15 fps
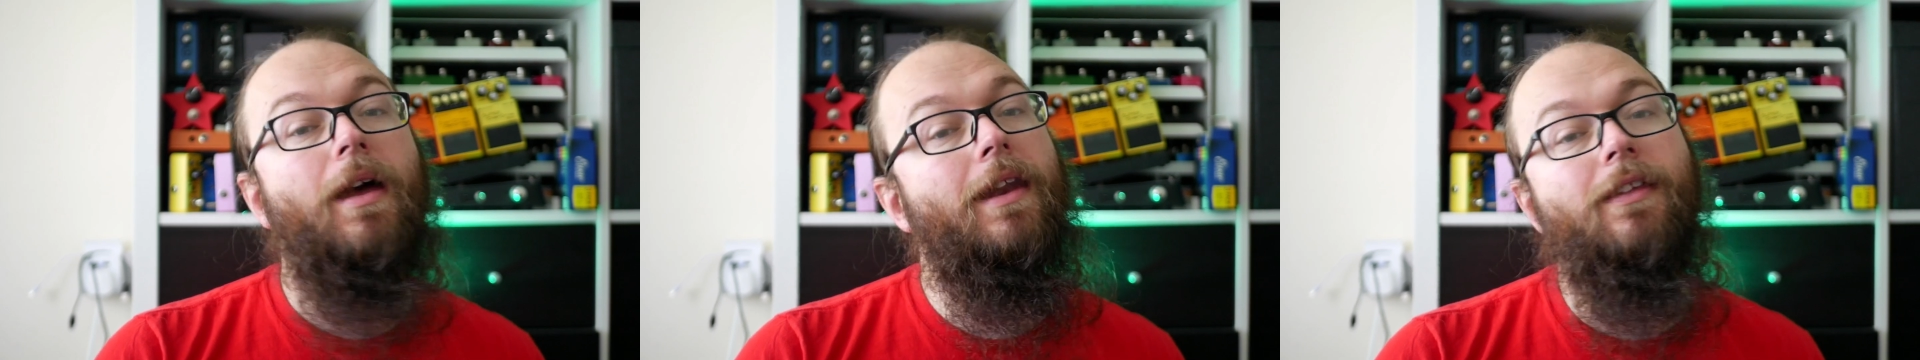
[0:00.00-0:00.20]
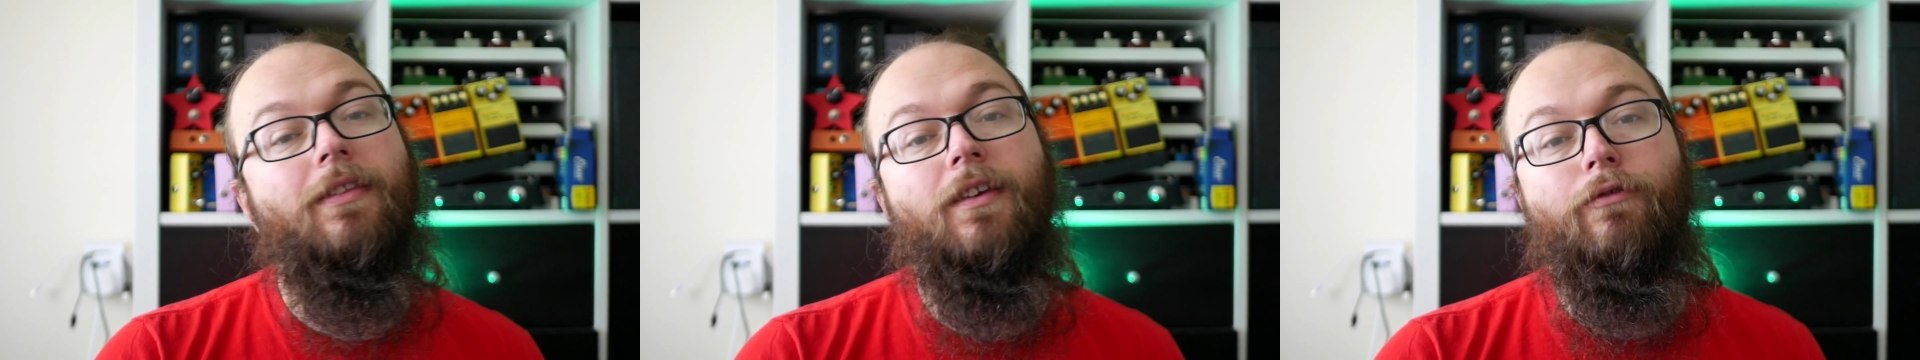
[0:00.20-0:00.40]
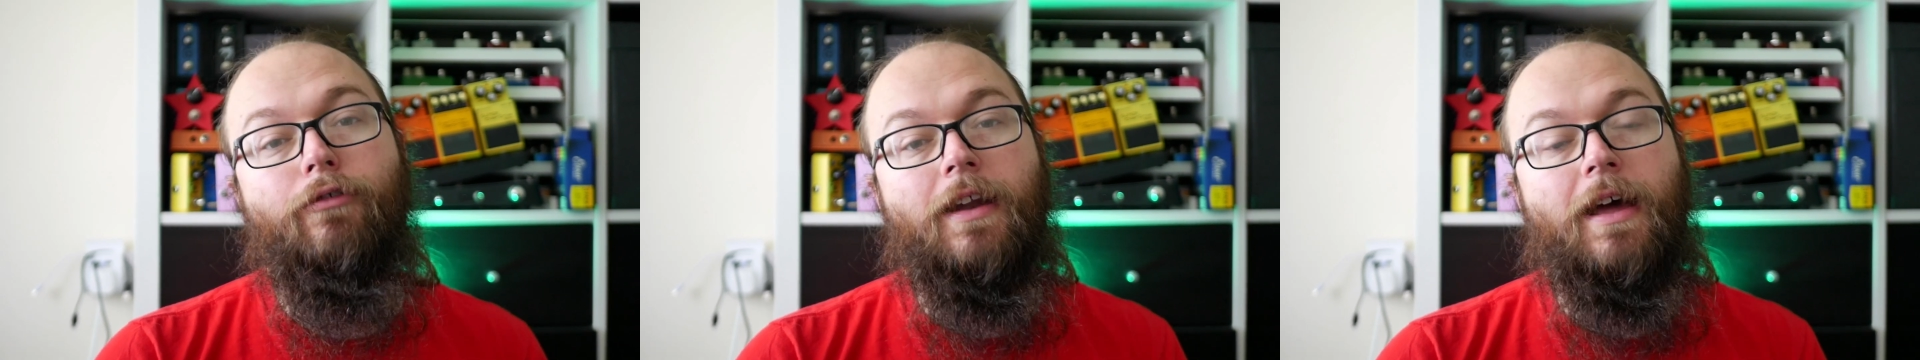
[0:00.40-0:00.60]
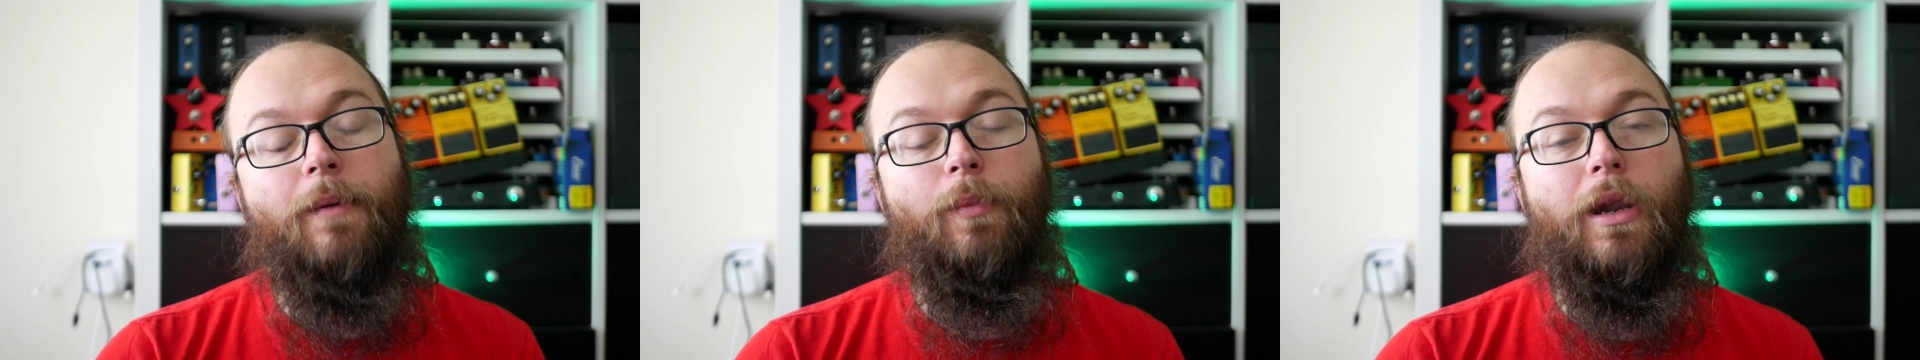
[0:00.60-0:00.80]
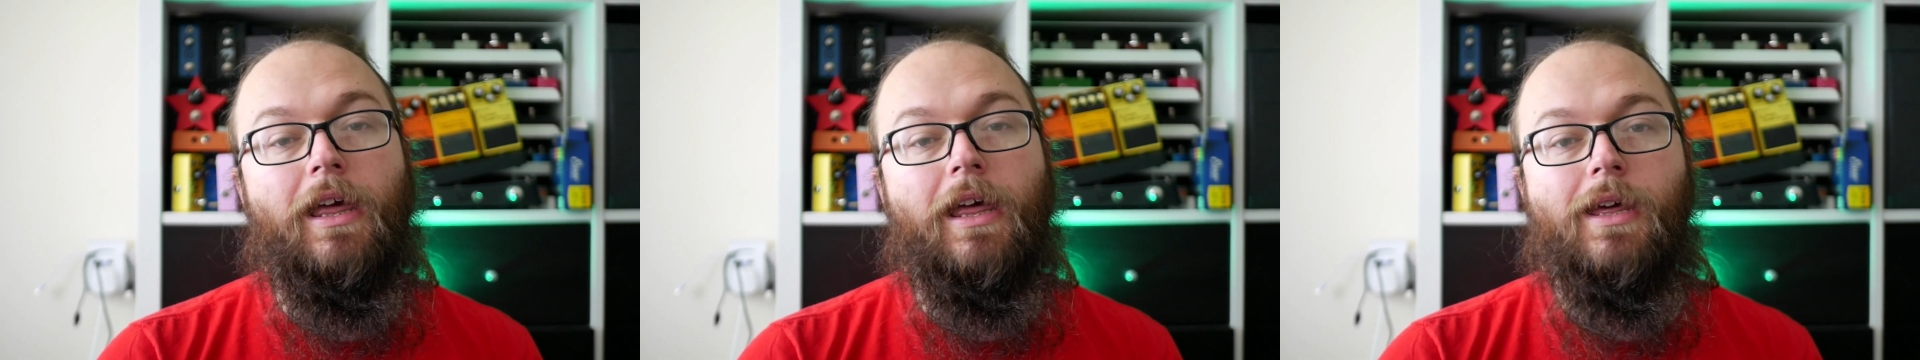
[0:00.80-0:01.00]
different
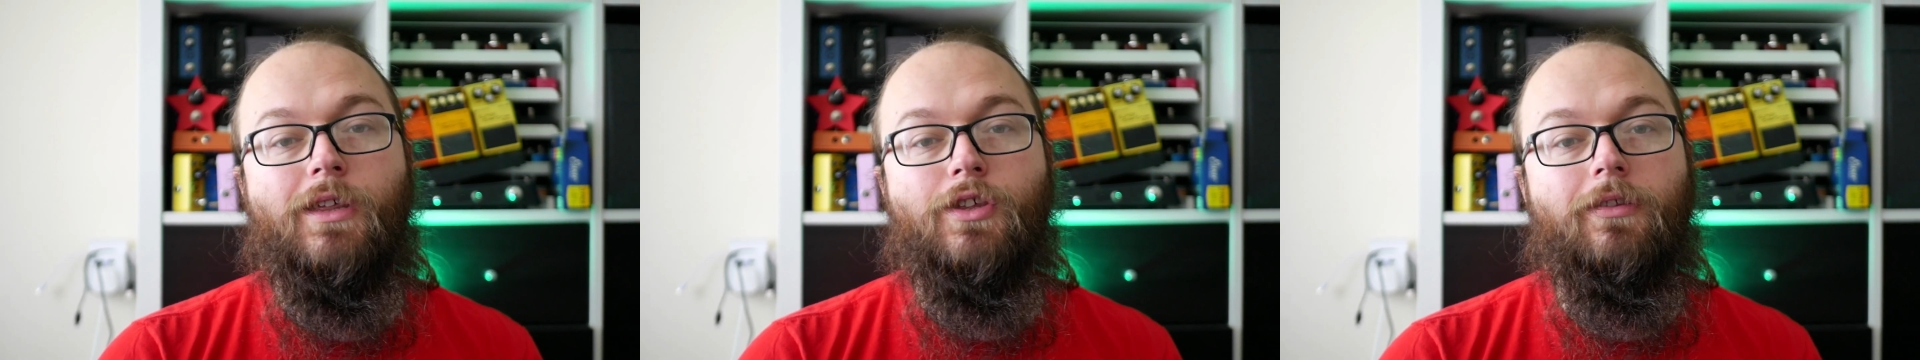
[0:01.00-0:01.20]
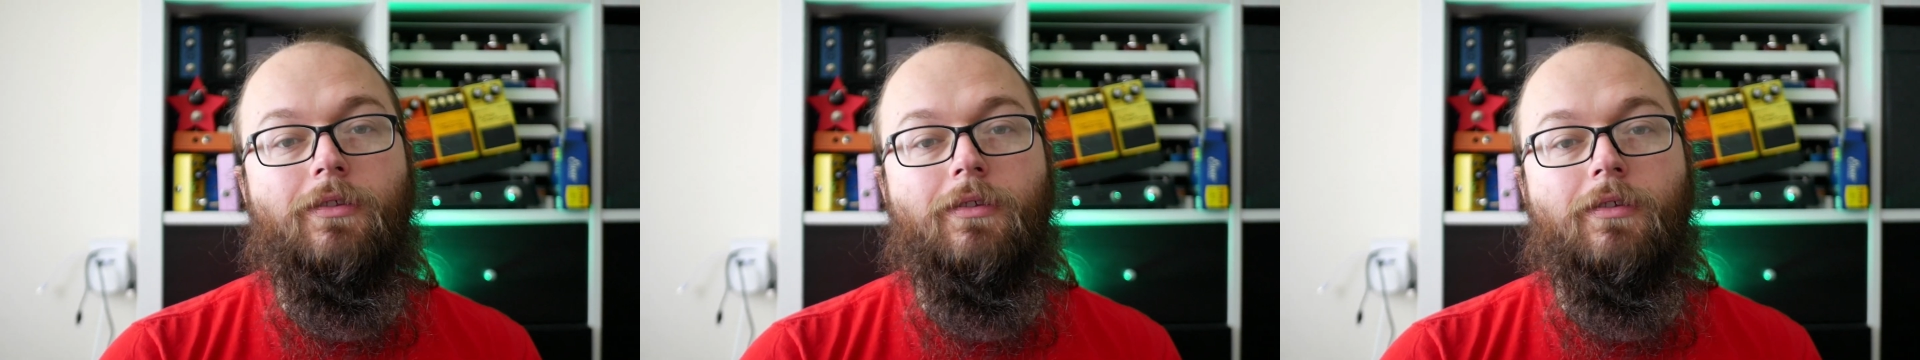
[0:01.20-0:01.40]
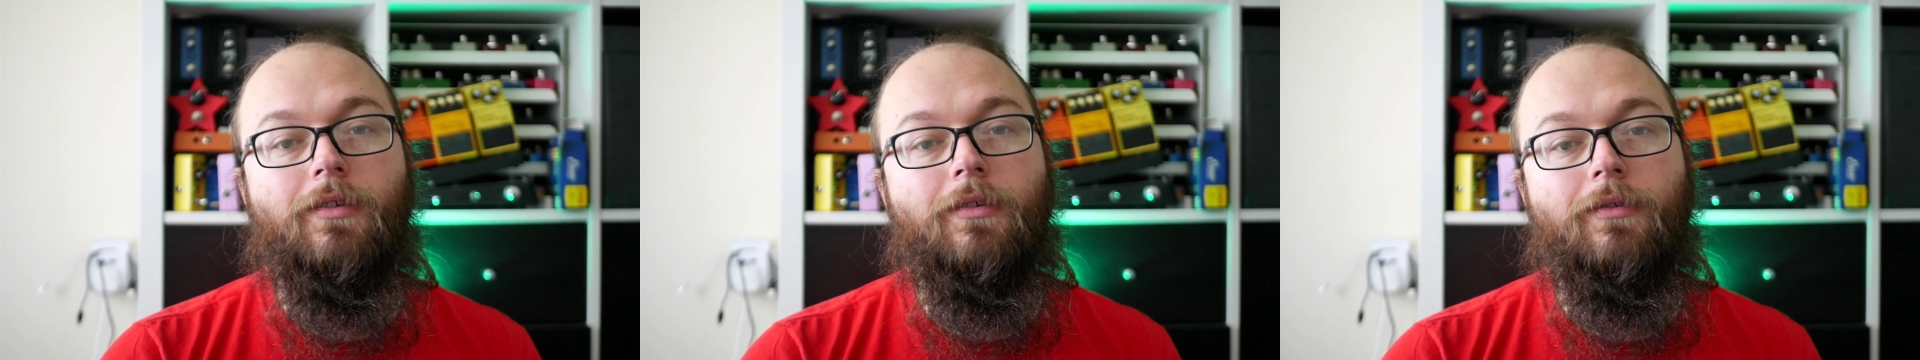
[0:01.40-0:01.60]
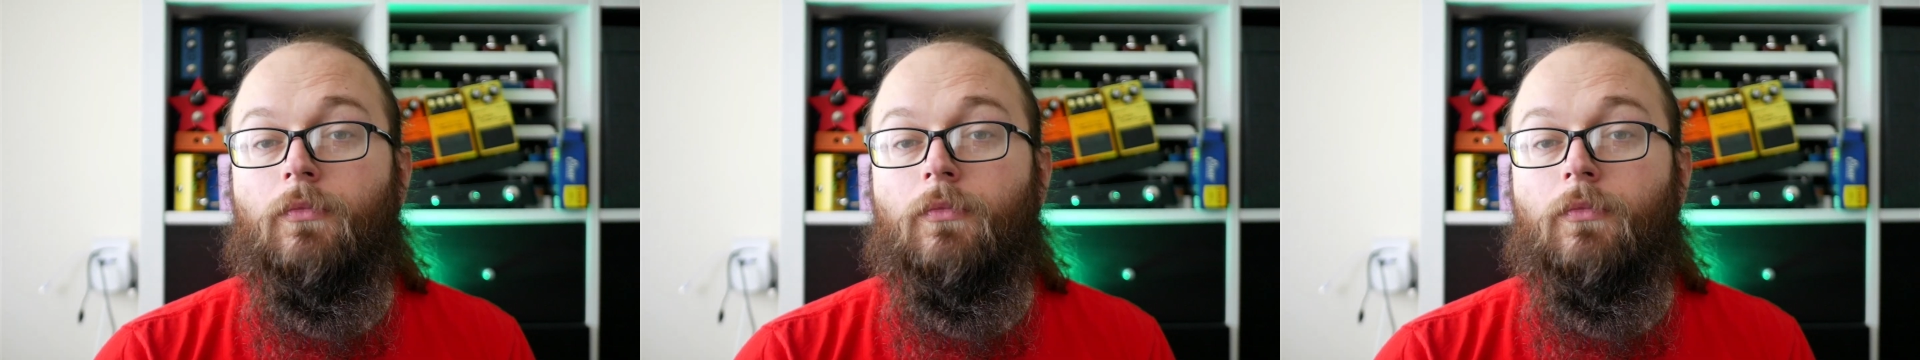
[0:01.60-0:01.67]
applications.